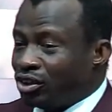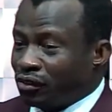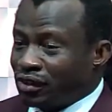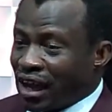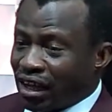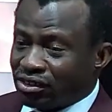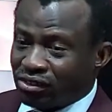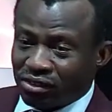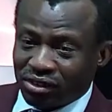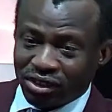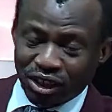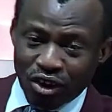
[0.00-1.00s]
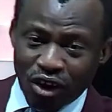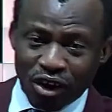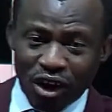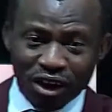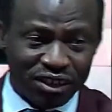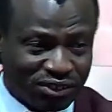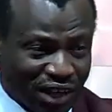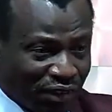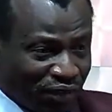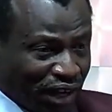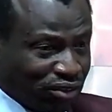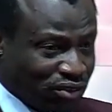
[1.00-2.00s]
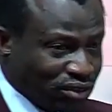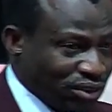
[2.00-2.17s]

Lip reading: of that. He called all his servants.